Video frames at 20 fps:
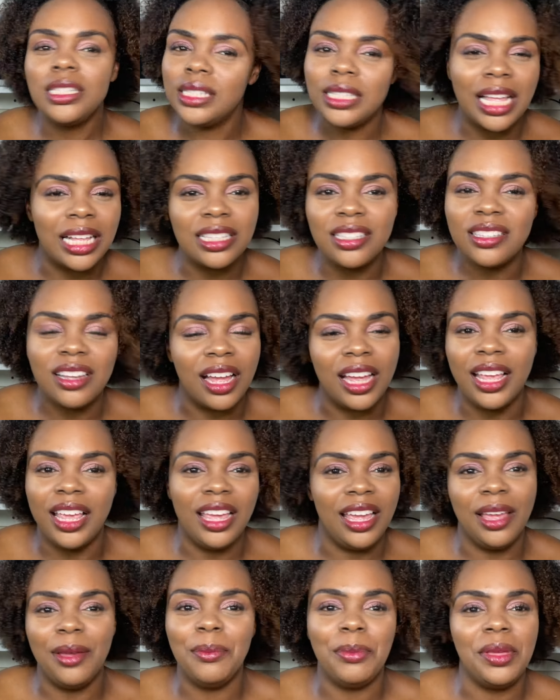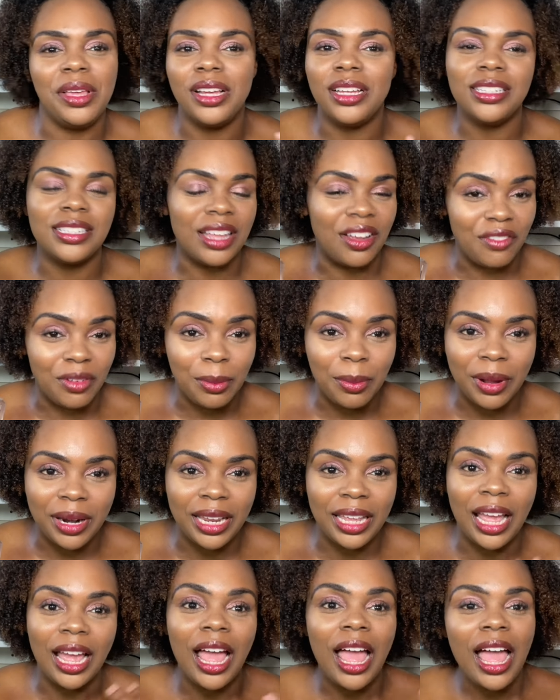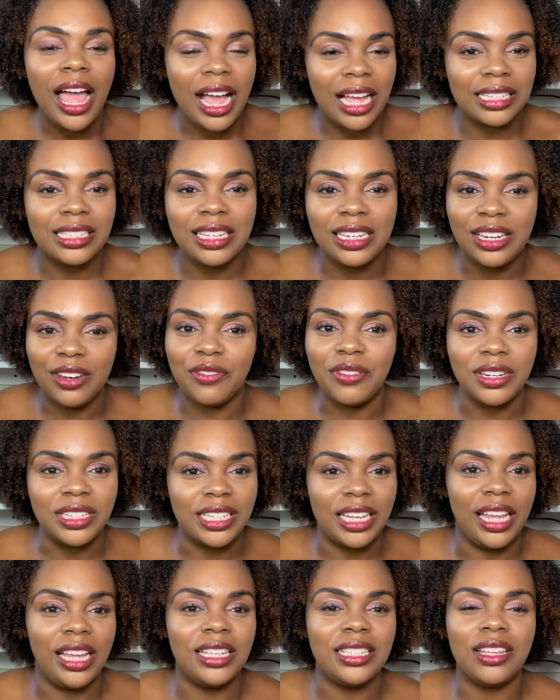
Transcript: That's not it, because everybody has a different taste,